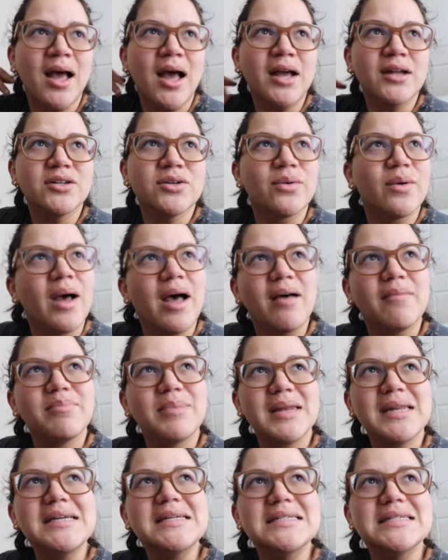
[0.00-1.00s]
I don't have
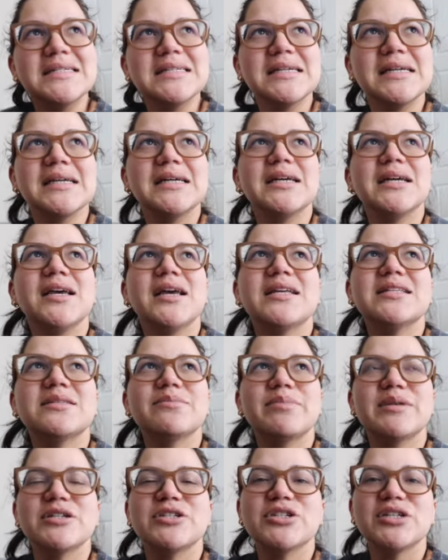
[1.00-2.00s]
plenty,
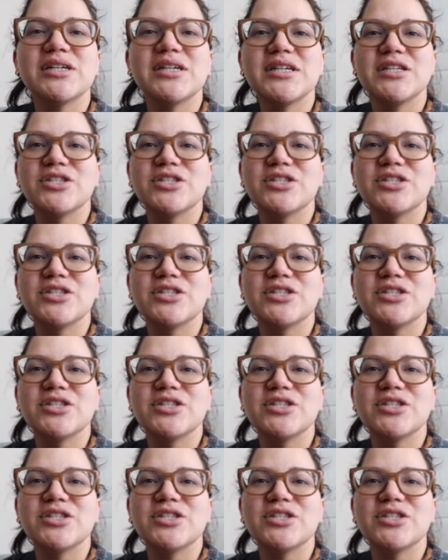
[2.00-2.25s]
especially